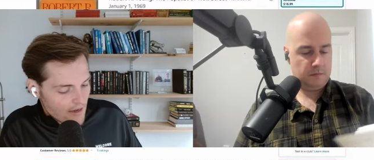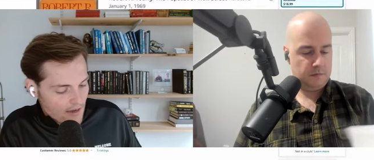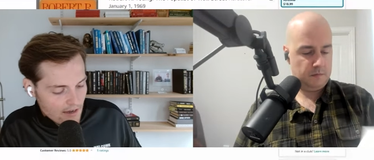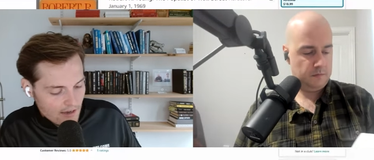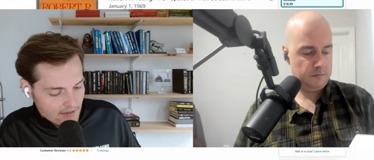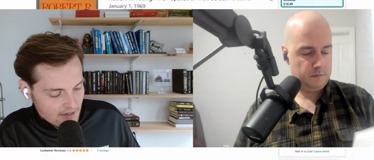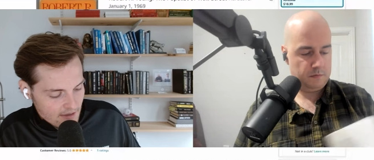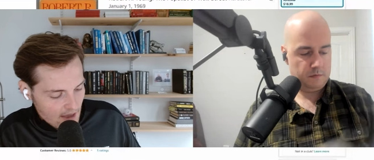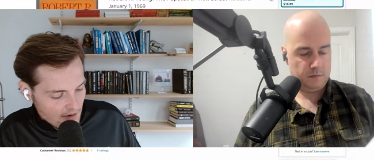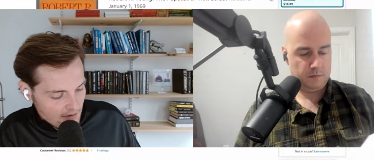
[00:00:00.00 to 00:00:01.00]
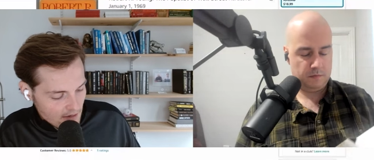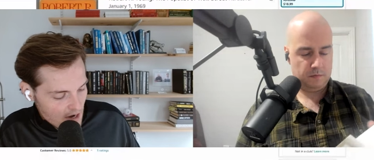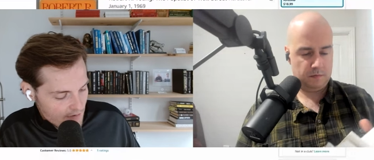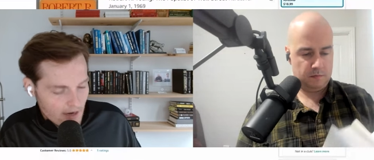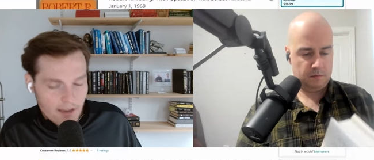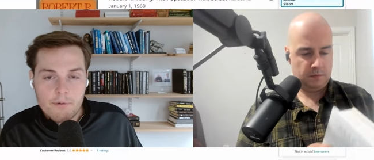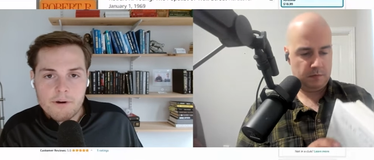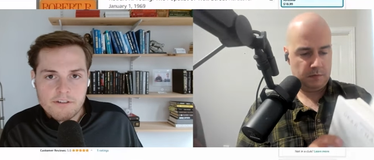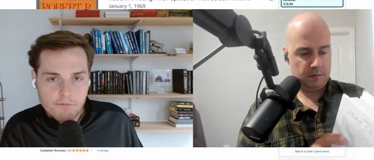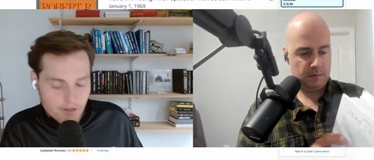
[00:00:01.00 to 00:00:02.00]
Speaker 1: uh, see that in the cover, and I can't
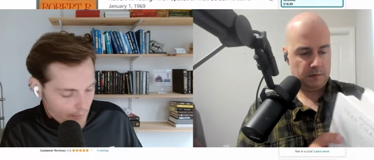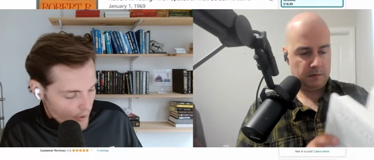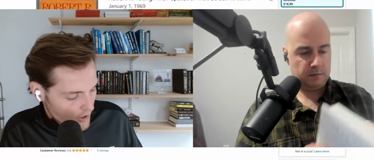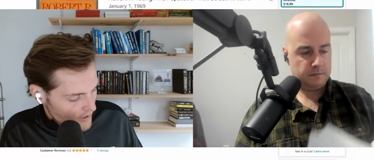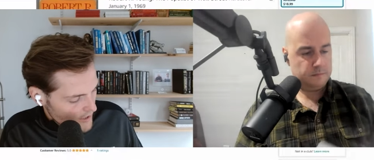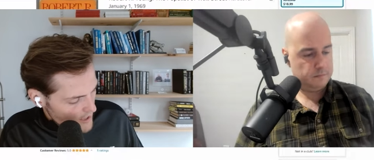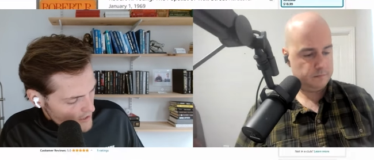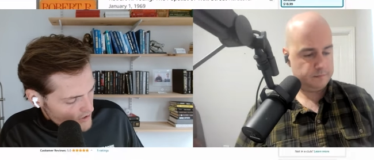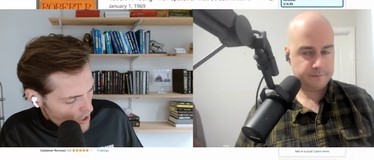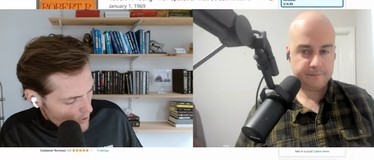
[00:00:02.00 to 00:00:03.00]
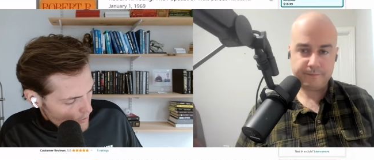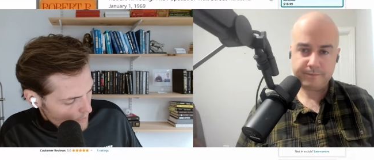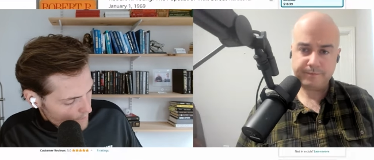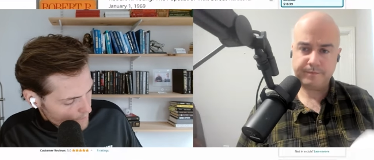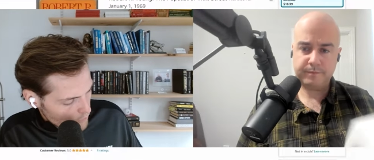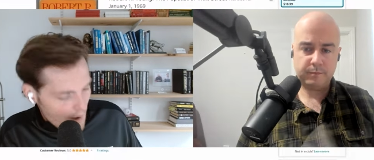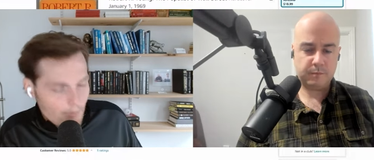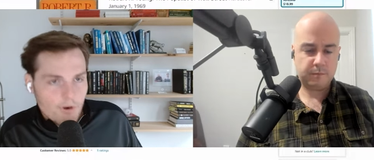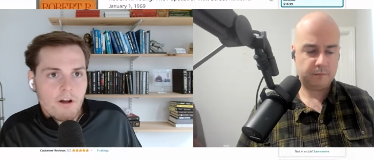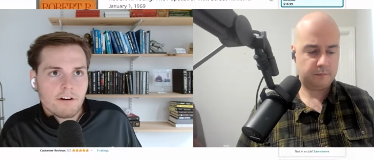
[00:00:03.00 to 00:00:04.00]
wait to read the book. So
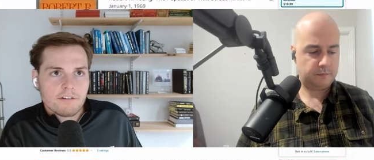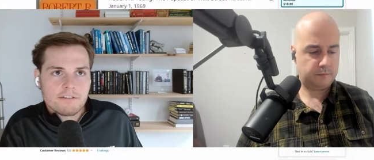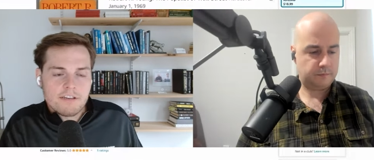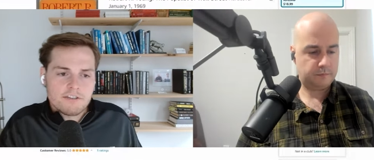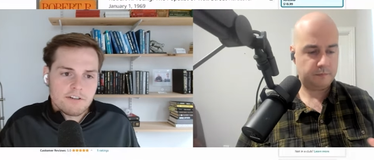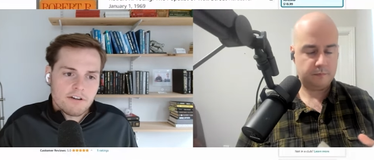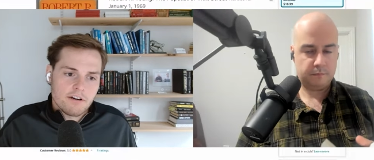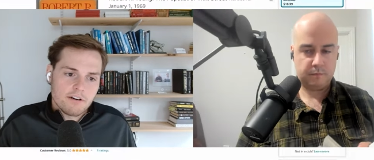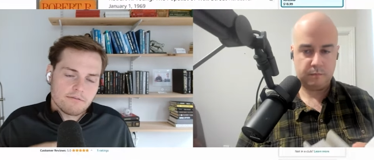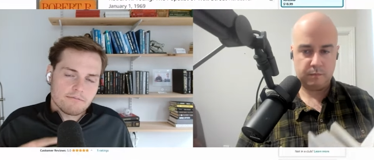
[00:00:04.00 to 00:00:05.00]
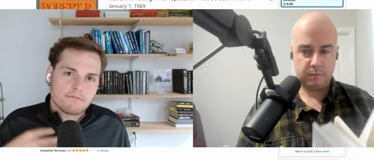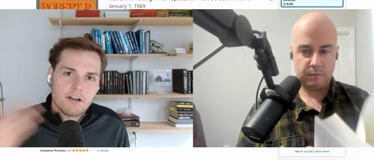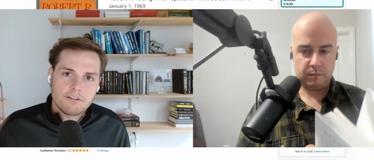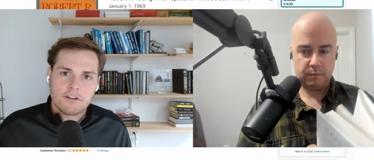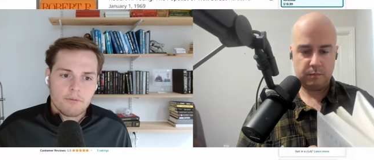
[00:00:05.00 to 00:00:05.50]
Robert Young, teacher, uh, or tell us a